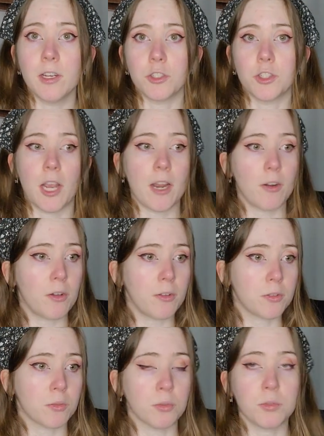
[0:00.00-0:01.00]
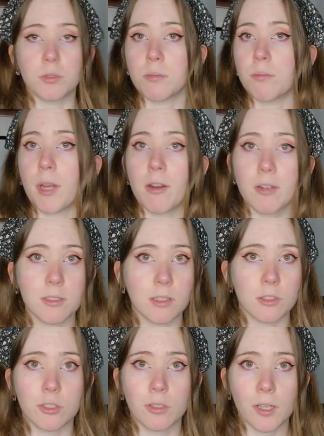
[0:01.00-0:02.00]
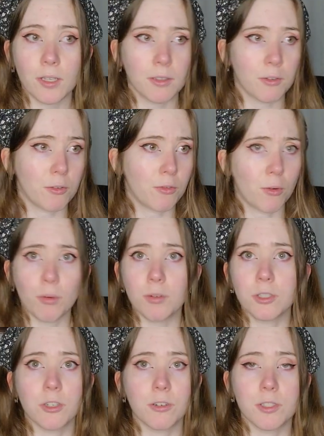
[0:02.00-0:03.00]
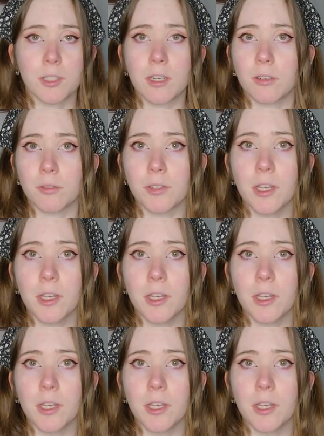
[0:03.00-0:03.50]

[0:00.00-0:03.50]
She had all those roots and berries that she likely foraged herself.